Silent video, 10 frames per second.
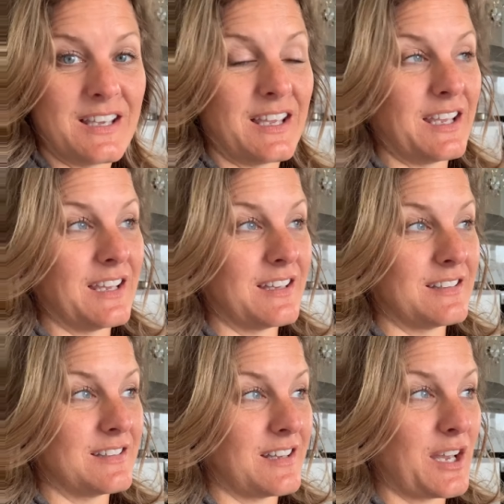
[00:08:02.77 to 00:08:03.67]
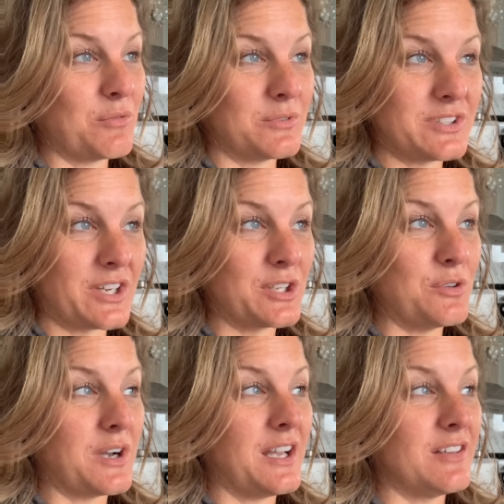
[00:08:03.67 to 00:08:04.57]
And I will tell
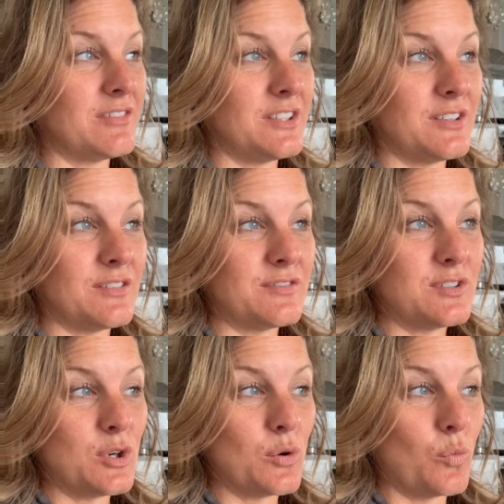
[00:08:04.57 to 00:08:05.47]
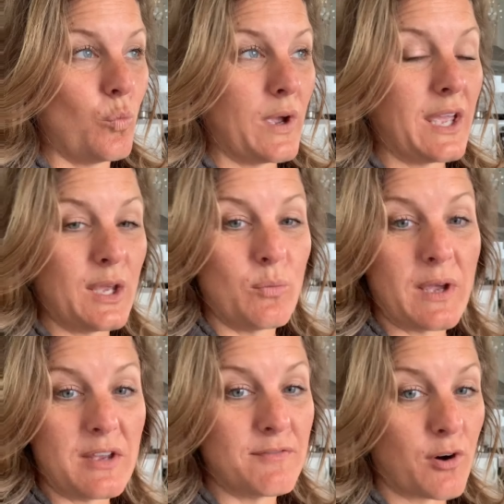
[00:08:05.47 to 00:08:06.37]
you, I have lived way,
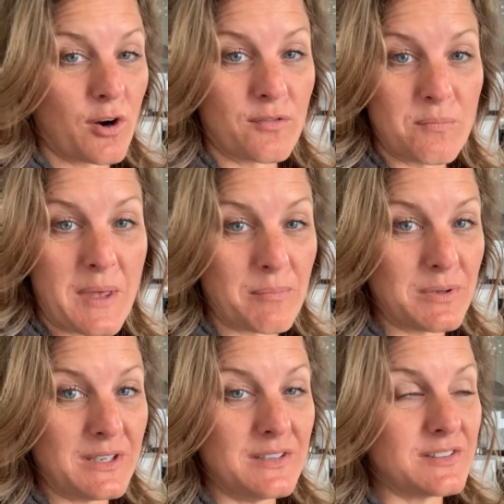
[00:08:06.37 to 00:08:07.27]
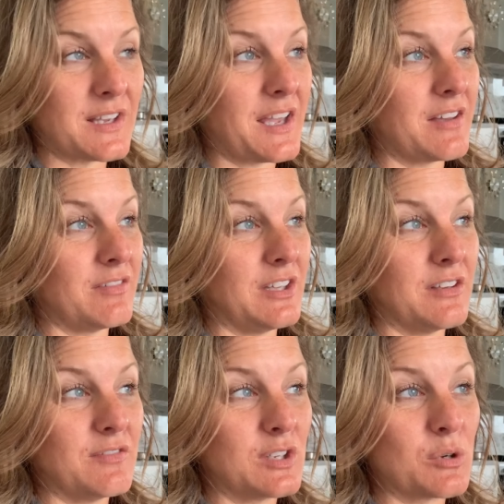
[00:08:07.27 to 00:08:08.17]
way far from that peace. I have
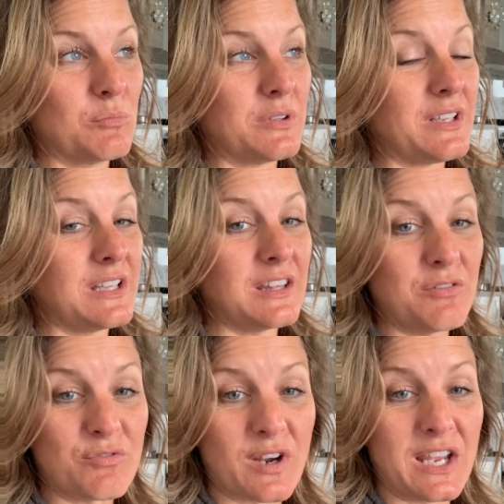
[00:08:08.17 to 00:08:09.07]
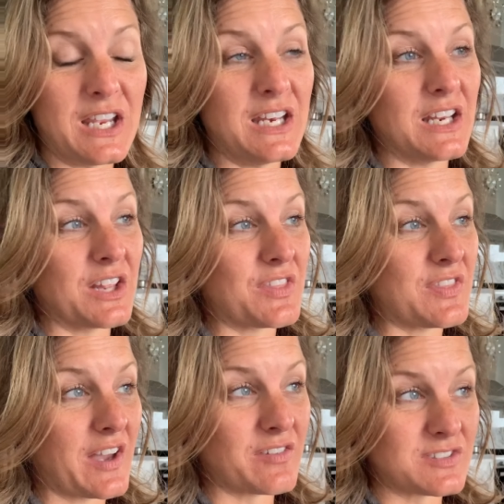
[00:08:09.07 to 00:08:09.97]
lived completely frayed in
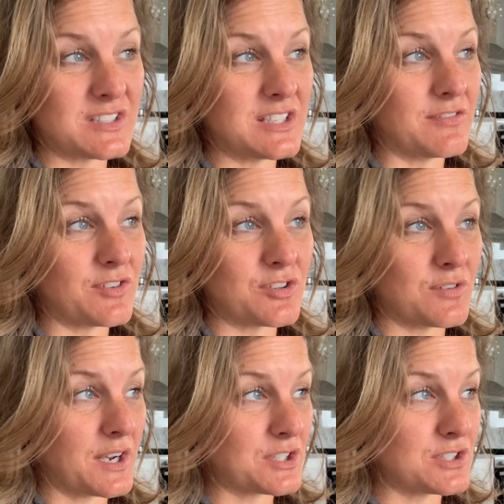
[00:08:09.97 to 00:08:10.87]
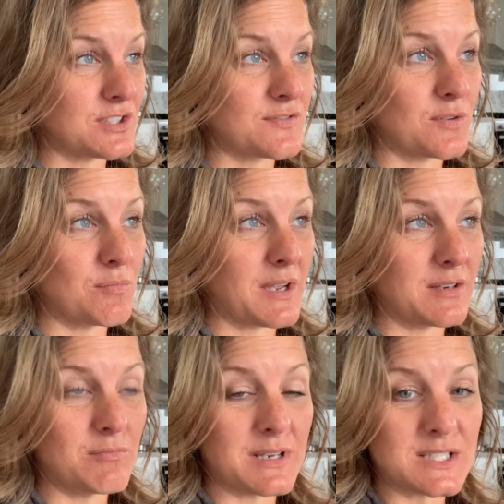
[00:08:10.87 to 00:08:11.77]
a thousand different directions from my,
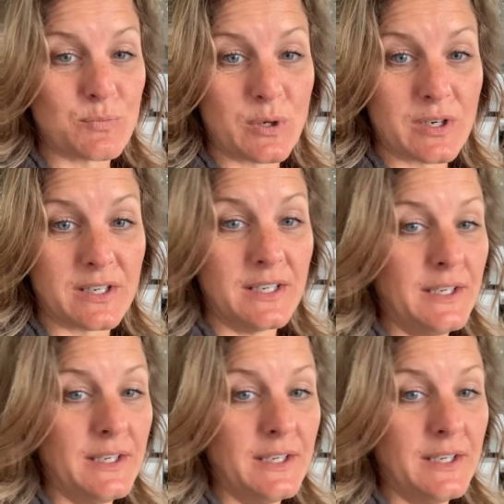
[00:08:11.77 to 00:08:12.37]
my spirit.